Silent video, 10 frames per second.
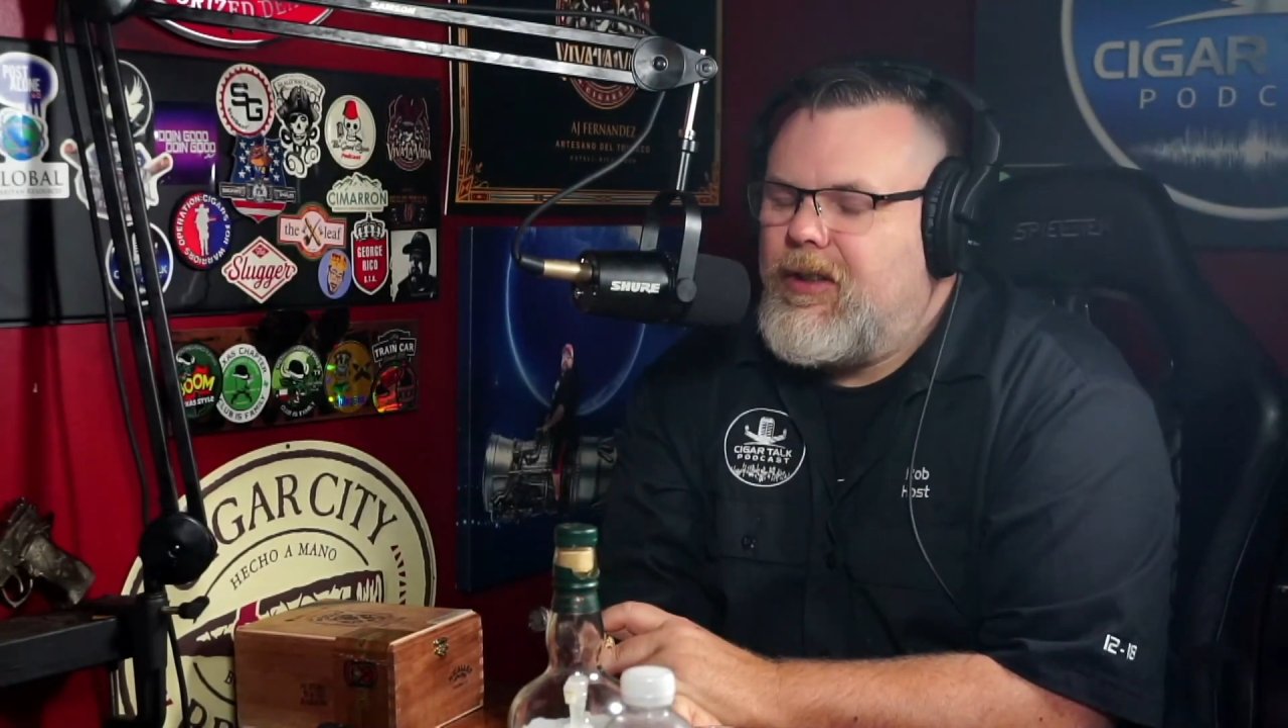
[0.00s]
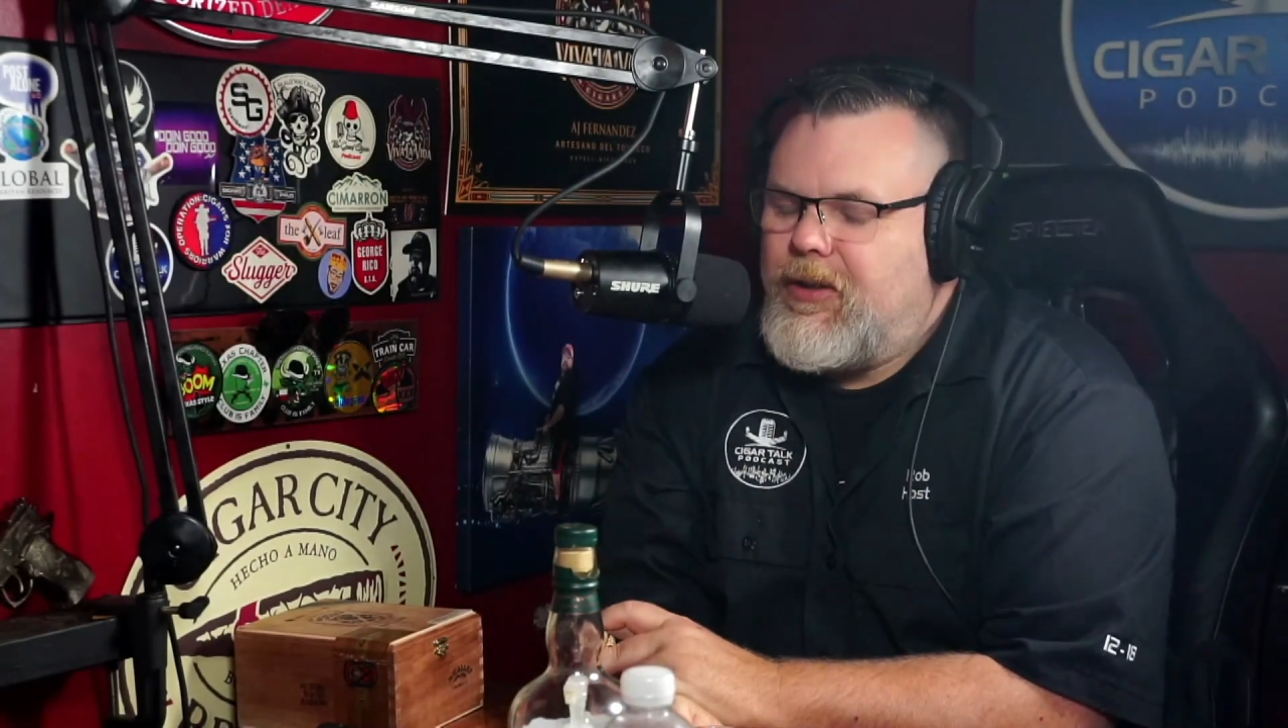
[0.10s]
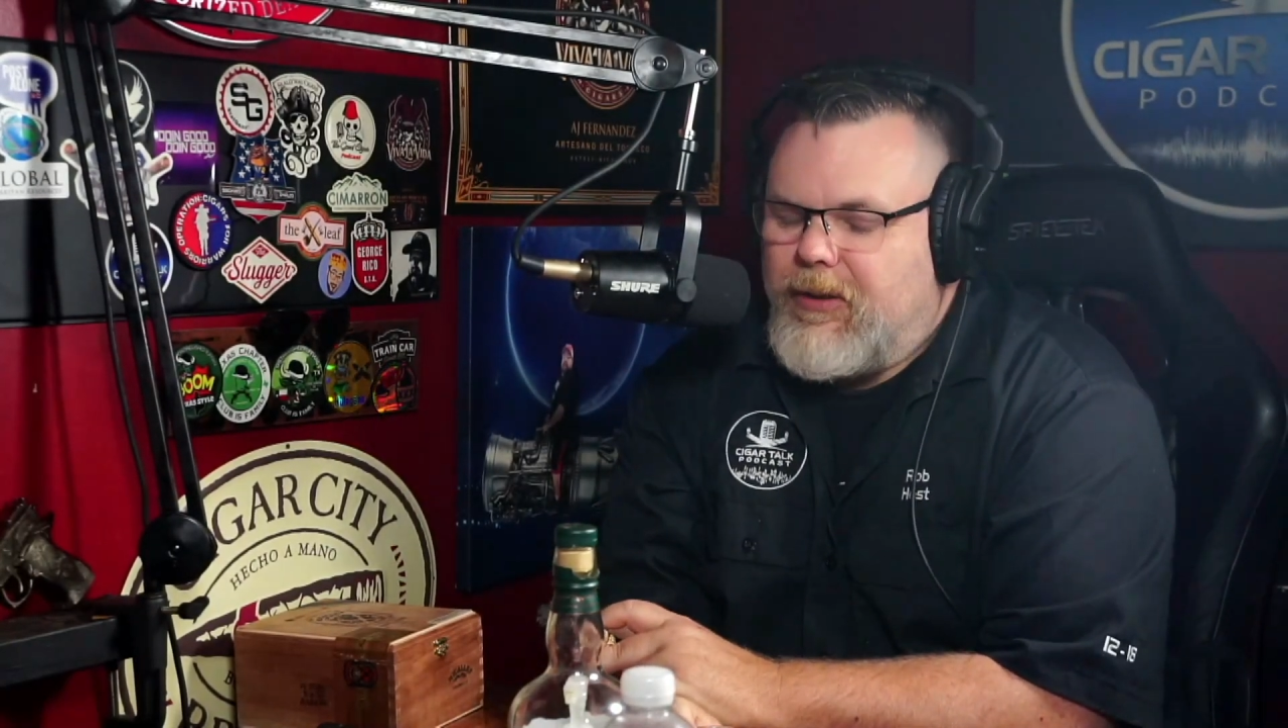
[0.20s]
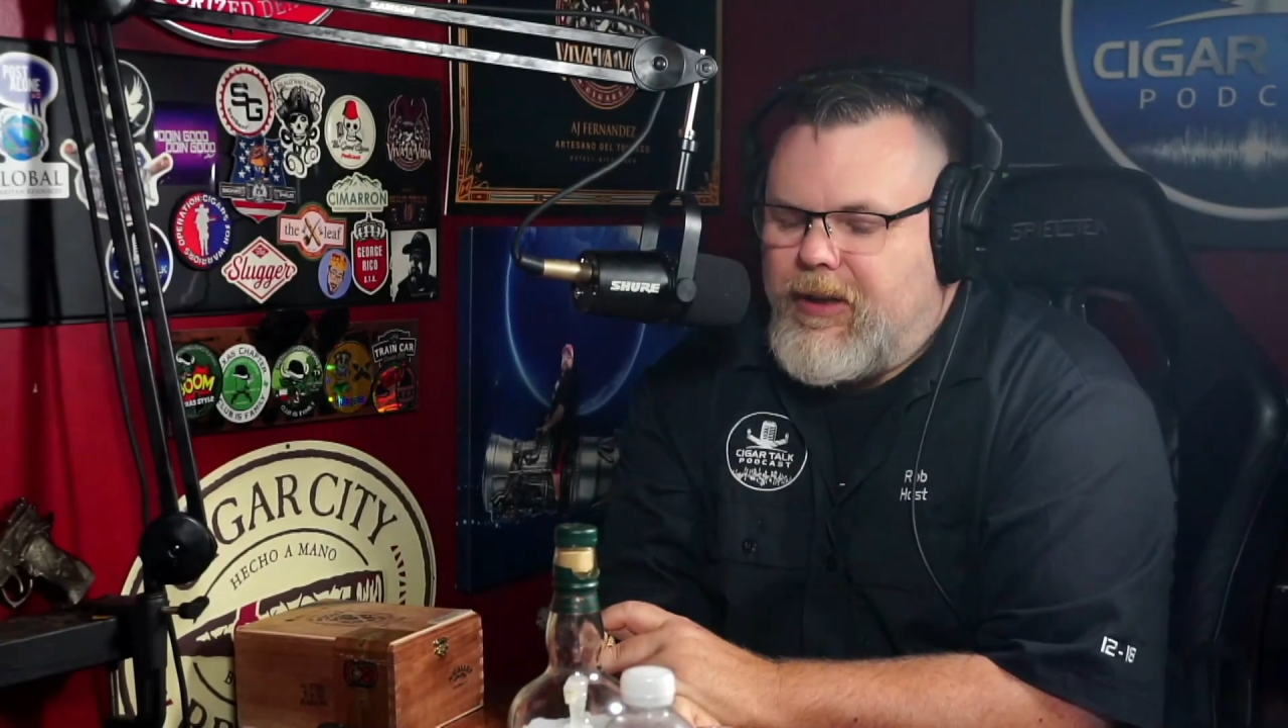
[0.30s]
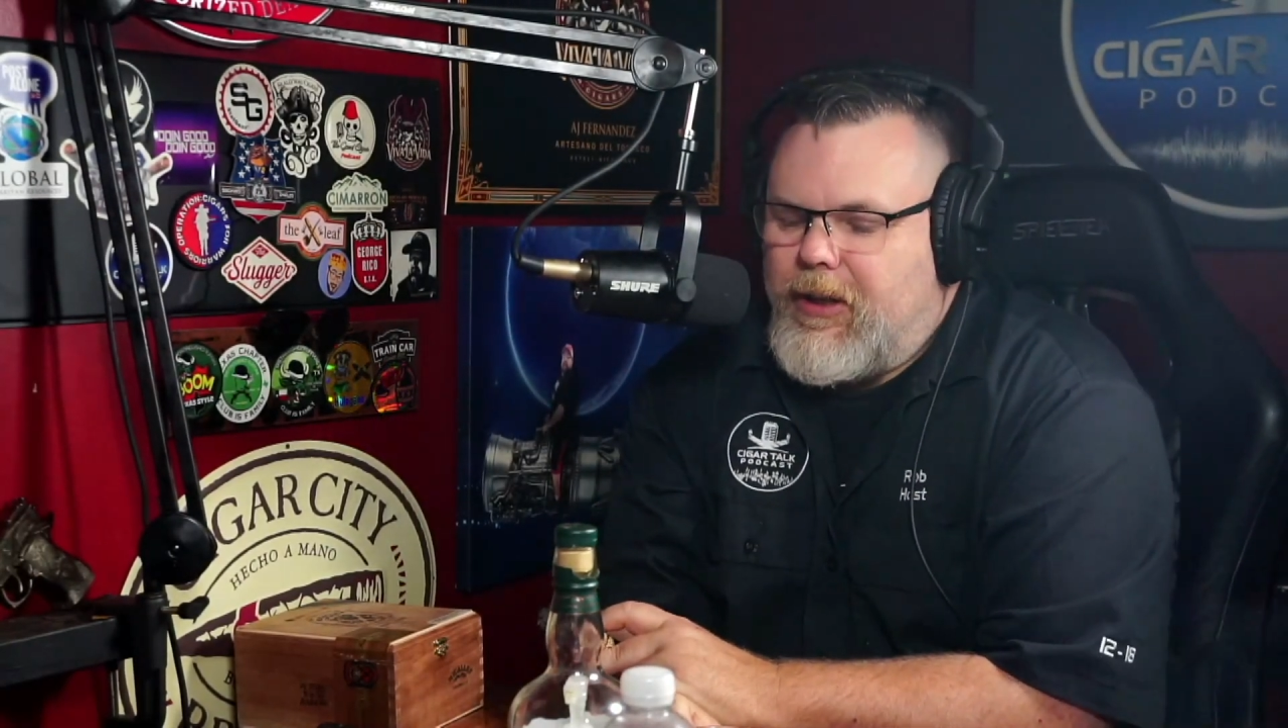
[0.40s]

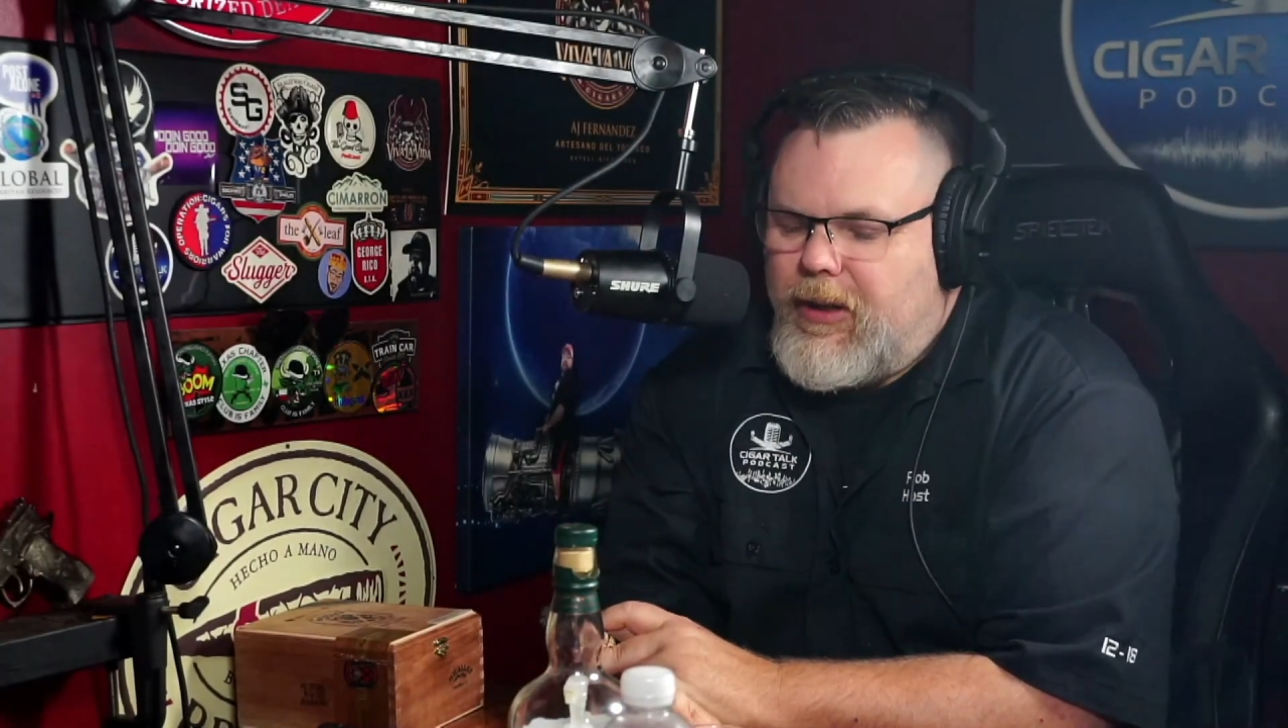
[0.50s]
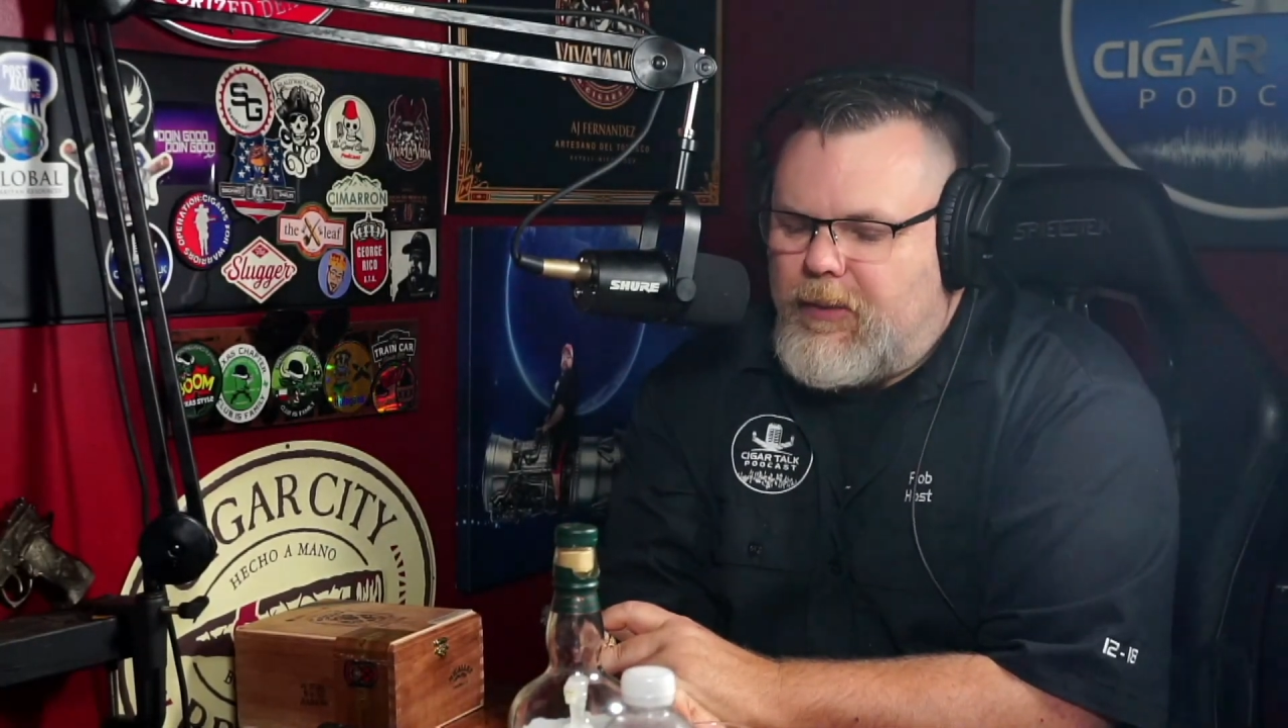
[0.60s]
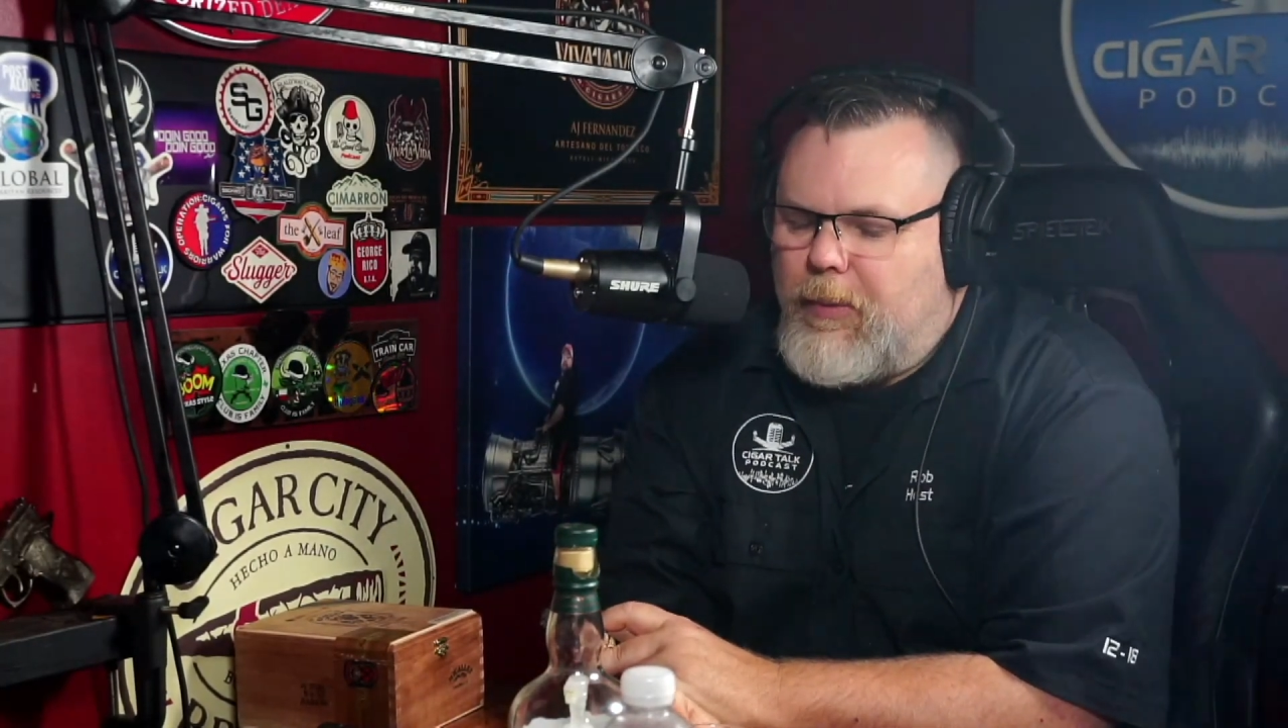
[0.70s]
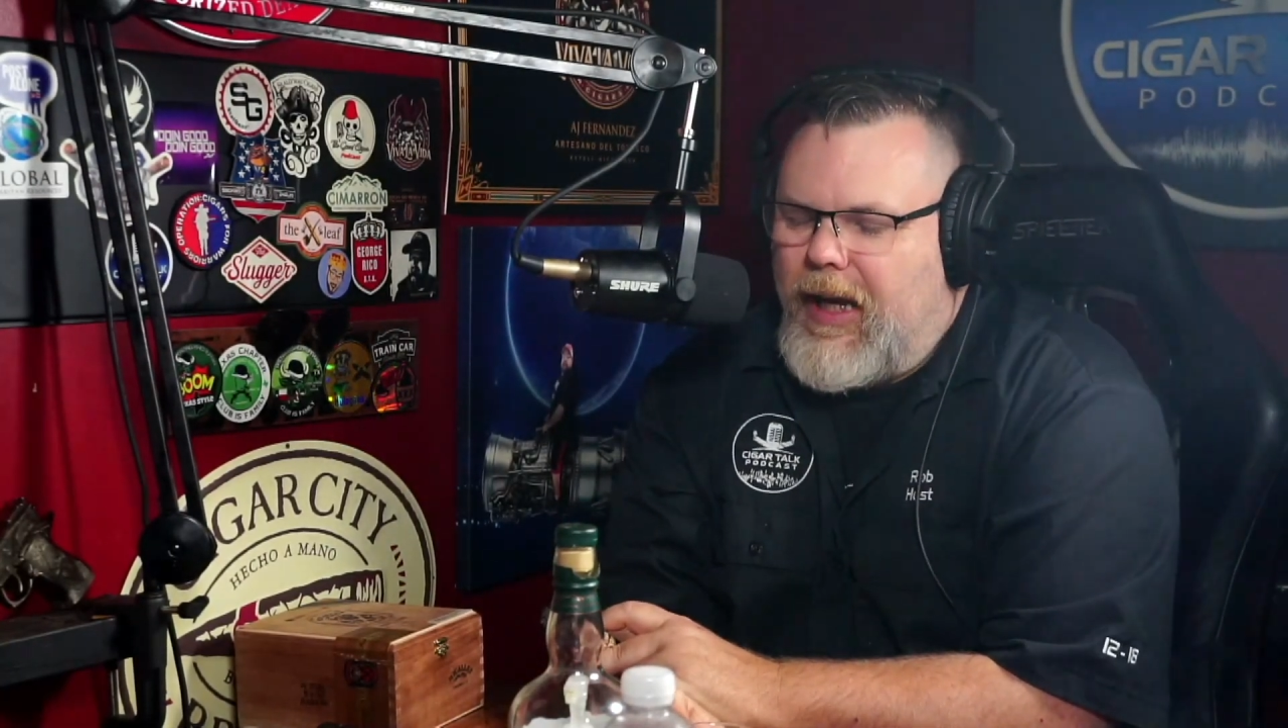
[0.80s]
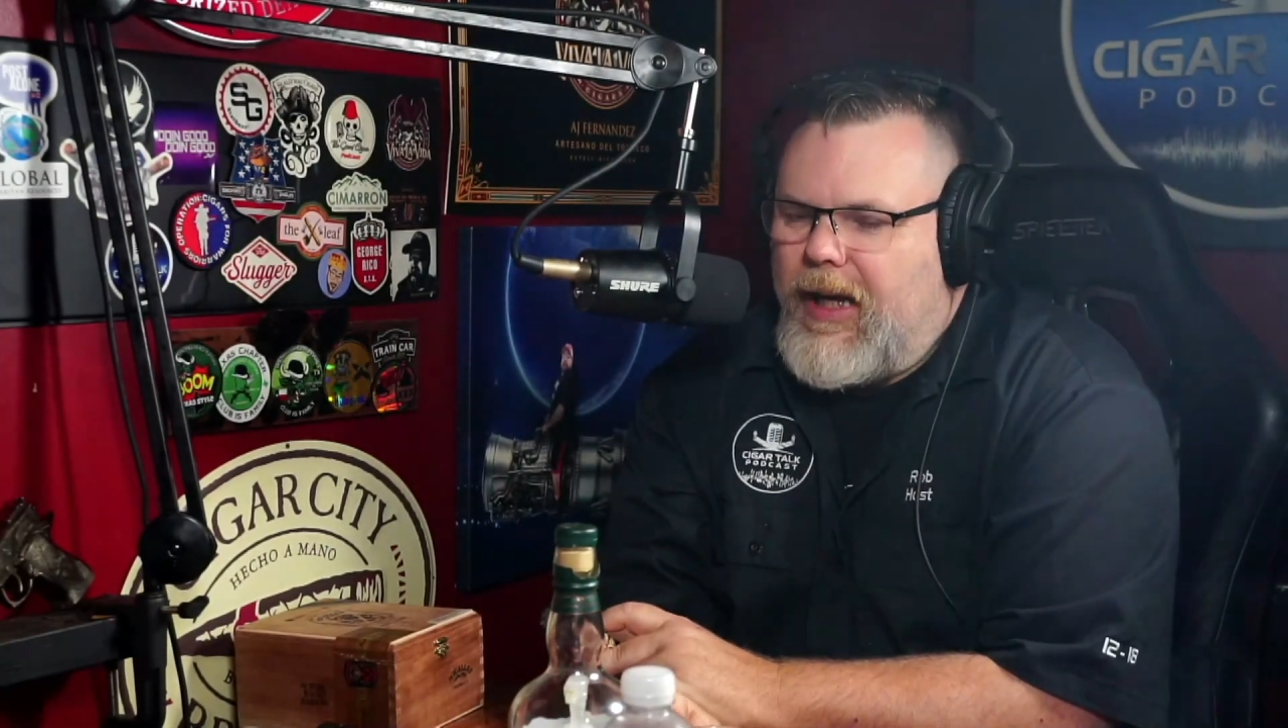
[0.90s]
Doing
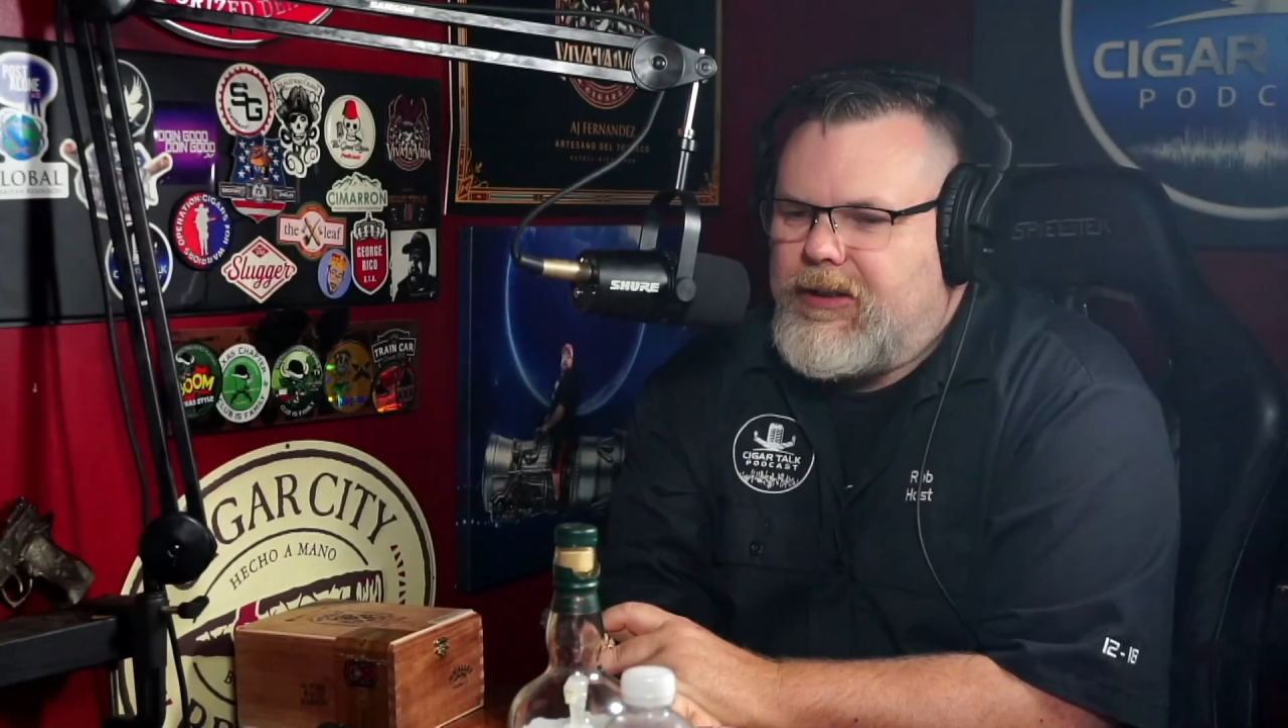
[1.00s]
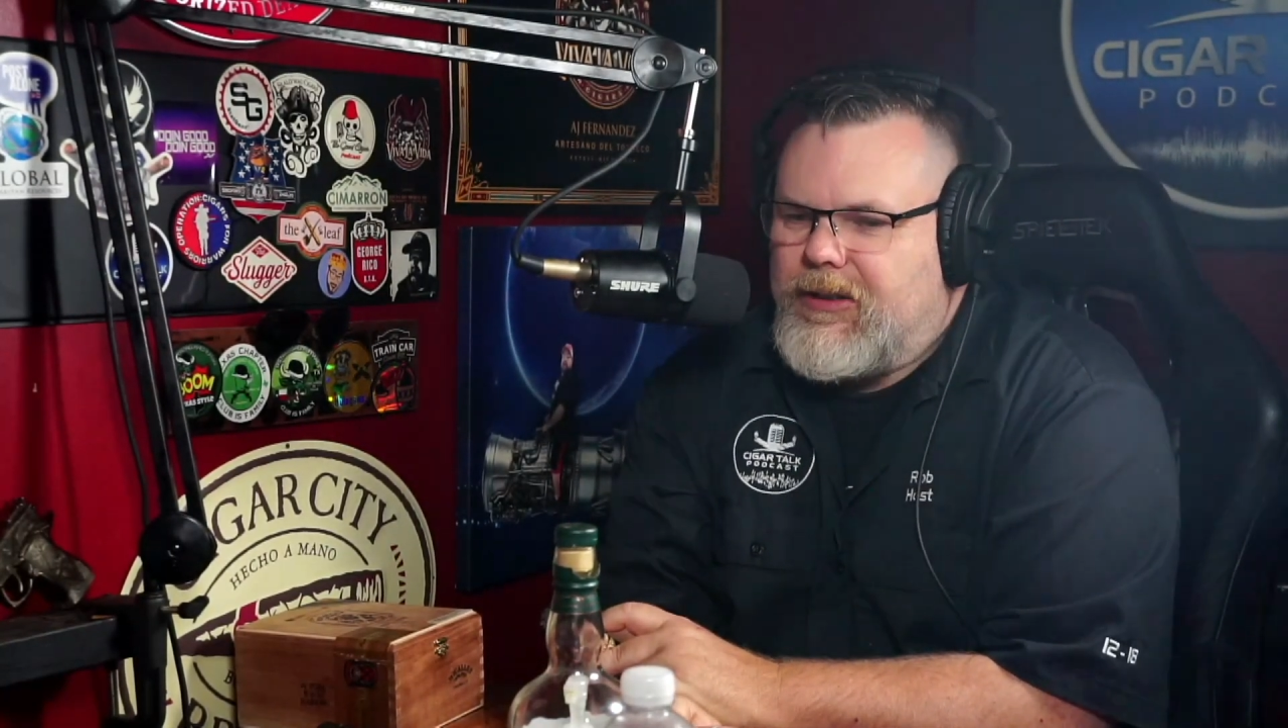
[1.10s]
good, man.